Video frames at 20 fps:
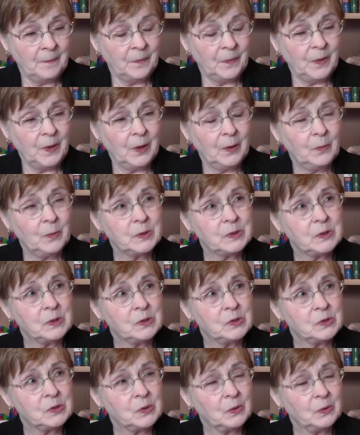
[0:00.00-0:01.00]
And there was a
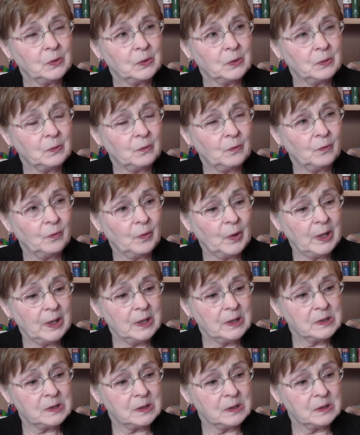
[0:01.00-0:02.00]
certain
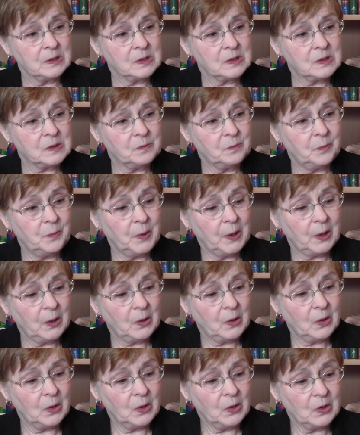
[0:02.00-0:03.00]
reticence
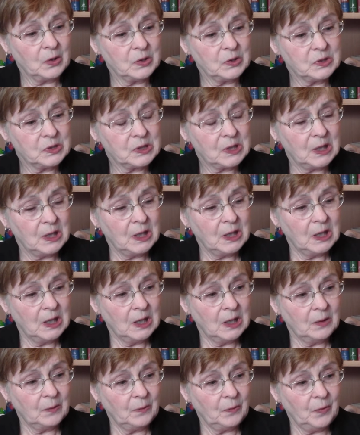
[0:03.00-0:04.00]
because
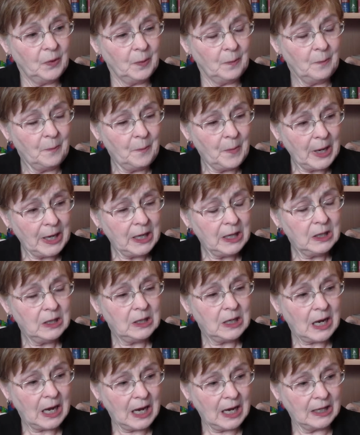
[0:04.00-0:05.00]
the
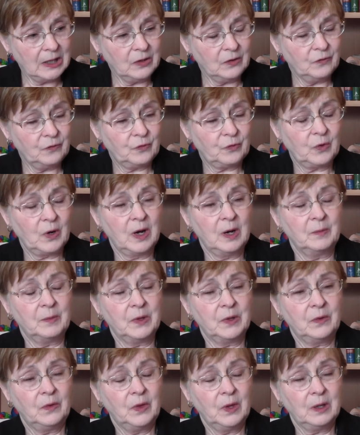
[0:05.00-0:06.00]
main kind of
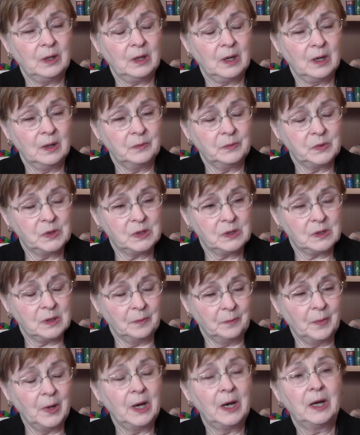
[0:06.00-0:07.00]
trauma that comes
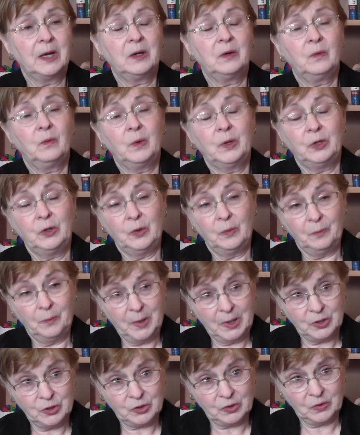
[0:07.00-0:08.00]
to mind when you
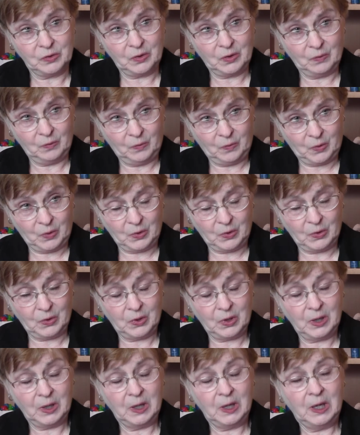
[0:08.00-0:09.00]
mention the
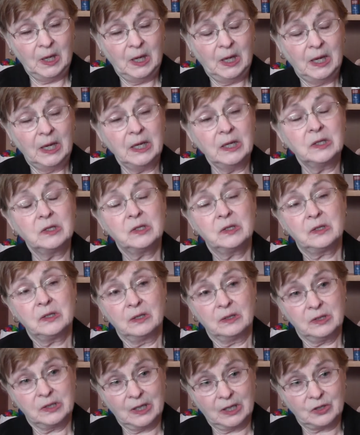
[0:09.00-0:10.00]
word is
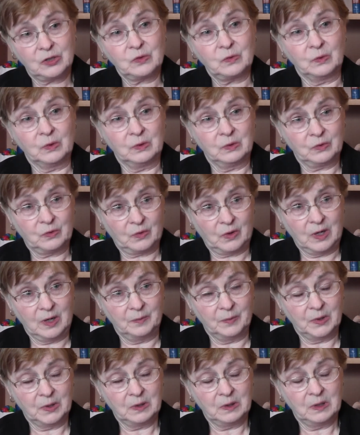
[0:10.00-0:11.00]
sexual
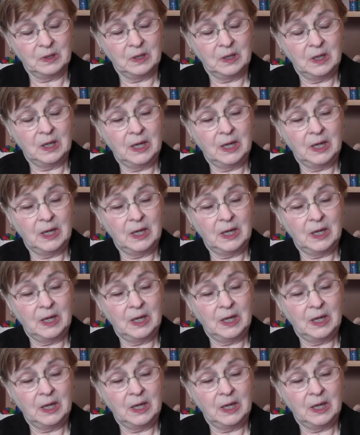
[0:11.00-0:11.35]
trauma.